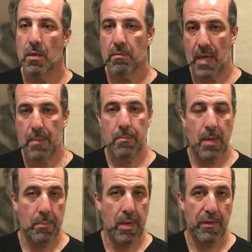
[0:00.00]
that
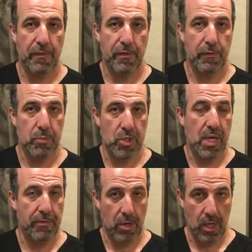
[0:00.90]
may benefit from just
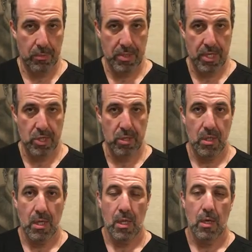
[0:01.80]
having an augmentation.
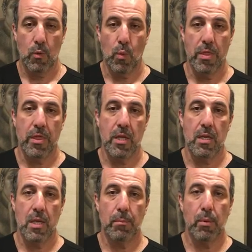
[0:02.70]
When the
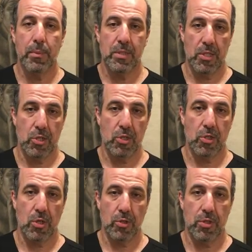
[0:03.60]
nipple position
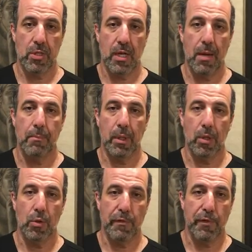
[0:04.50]
starts to come
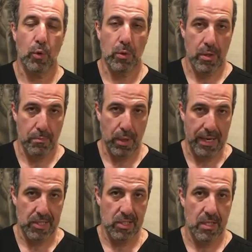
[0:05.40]
below the fold of the
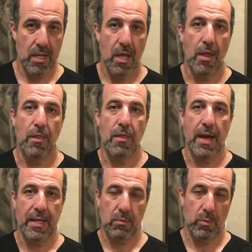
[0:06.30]
breast,
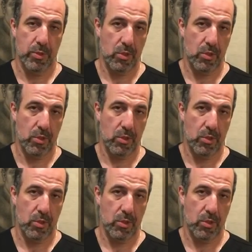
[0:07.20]
that's when we